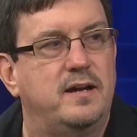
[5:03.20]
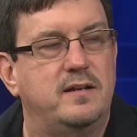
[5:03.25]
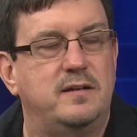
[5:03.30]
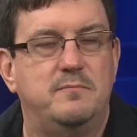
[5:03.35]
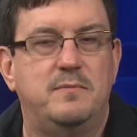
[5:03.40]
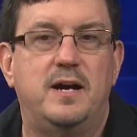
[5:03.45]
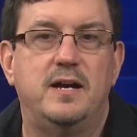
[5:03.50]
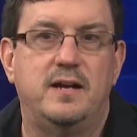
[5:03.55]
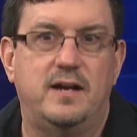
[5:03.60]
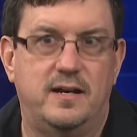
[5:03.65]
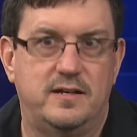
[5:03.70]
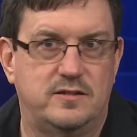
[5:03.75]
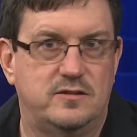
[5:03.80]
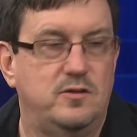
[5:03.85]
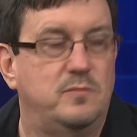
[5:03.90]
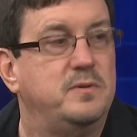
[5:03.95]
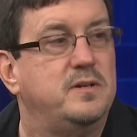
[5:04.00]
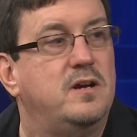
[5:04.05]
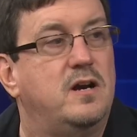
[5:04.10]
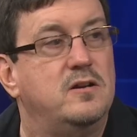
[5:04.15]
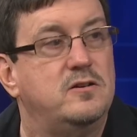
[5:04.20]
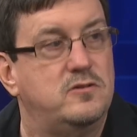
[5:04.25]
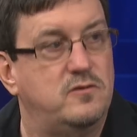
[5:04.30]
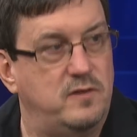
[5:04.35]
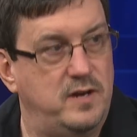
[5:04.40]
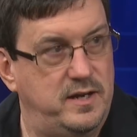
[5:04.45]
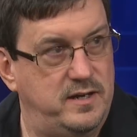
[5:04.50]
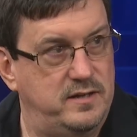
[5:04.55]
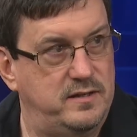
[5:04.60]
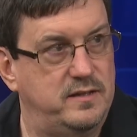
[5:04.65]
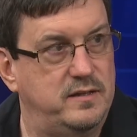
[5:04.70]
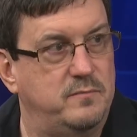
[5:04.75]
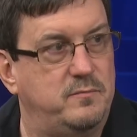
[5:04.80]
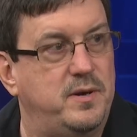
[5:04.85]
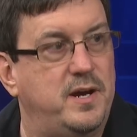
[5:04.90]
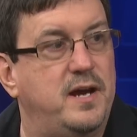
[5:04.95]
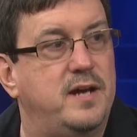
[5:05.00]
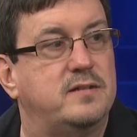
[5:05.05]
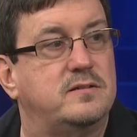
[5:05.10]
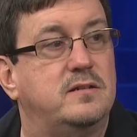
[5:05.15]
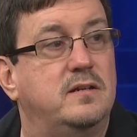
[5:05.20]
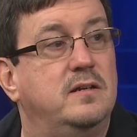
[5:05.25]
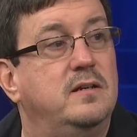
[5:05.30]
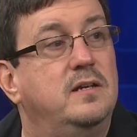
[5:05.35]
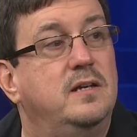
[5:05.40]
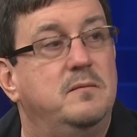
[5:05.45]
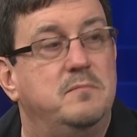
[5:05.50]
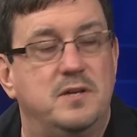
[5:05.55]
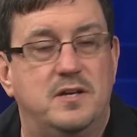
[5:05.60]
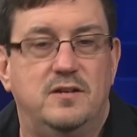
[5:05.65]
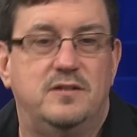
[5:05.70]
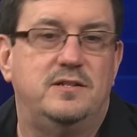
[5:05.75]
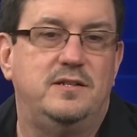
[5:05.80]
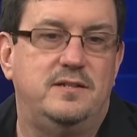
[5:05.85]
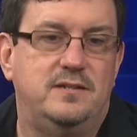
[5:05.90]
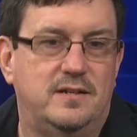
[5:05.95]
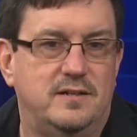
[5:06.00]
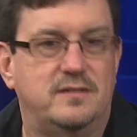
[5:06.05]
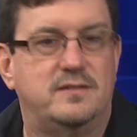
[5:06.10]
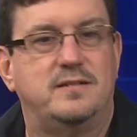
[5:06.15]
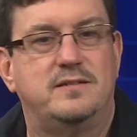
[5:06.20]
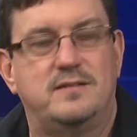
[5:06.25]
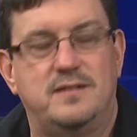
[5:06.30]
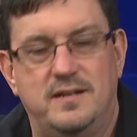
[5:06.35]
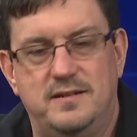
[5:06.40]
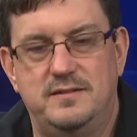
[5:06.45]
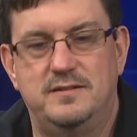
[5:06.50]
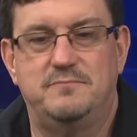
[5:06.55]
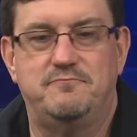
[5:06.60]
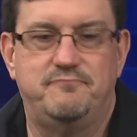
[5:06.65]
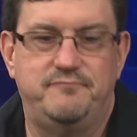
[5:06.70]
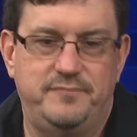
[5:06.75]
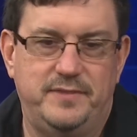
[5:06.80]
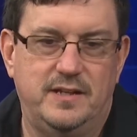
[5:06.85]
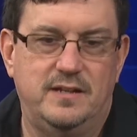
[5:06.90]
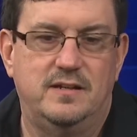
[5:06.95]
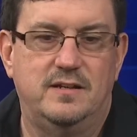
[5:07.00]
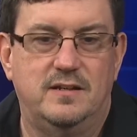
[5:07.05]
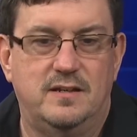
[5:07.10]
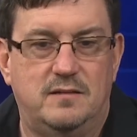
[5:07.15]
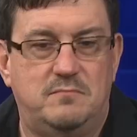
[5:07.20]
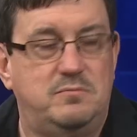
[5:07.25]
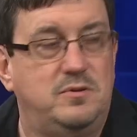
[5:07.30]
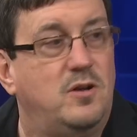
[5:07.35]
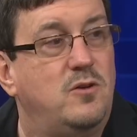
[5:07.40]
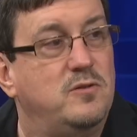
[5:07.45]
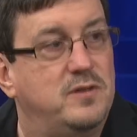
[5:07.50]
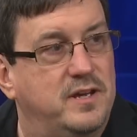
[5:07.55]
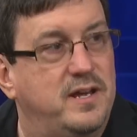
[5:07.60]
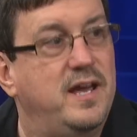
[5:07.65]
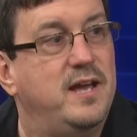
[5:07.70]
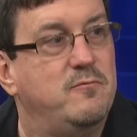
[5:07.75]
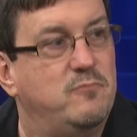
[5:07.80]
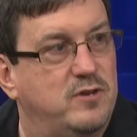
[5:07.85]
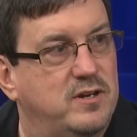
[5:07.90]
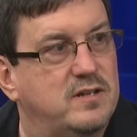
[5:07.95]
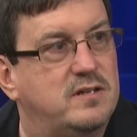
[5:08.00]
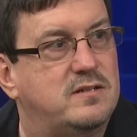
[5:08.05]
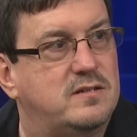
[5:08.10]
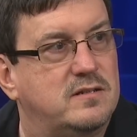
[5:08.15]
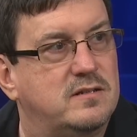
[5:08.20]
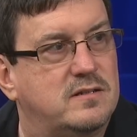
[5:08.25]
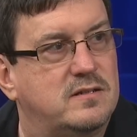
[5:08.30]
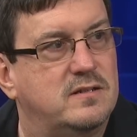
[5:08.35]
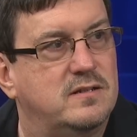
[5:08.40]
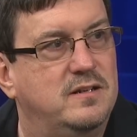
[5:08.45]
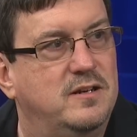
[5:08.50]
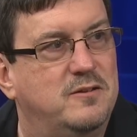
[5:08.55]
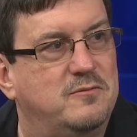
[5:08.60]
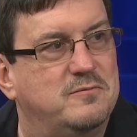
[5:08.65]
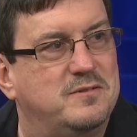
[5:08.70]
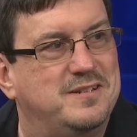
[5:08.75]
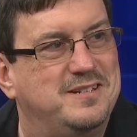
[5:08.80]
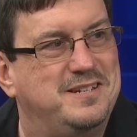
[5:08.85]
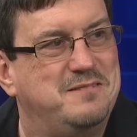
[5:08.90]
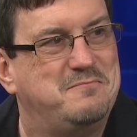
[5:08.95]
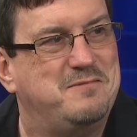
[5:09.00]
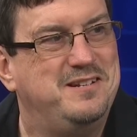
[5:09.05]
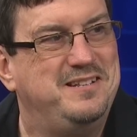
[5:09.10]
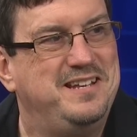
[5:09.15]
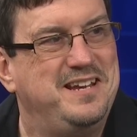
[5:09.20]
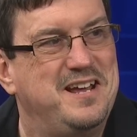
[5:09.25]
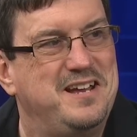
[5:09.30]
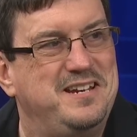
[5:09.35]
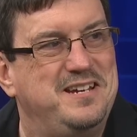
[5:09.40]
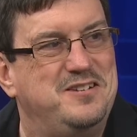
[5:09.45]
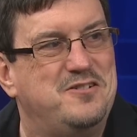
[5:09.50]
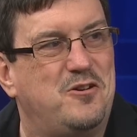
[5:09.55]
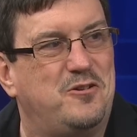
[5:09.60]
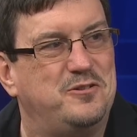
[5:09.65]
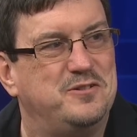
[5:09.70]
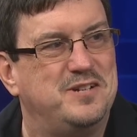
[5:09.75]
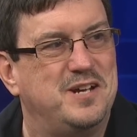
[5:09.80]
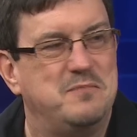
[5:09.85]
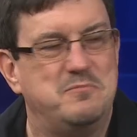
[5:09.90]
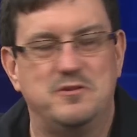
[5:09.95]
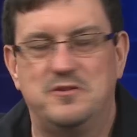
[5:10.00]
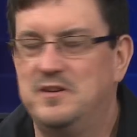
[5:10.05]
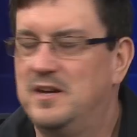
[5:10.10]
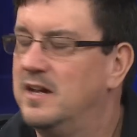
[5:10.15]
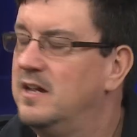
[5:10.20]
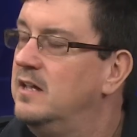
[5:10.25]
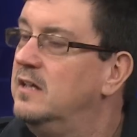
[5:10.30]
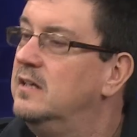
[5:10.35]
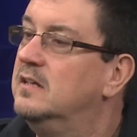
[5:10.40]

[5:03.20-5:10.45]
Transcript: and in my eyes, a little bit underrated in the past because he does tend to blow the game when it's, it's you know the Andy Dalton type of thing.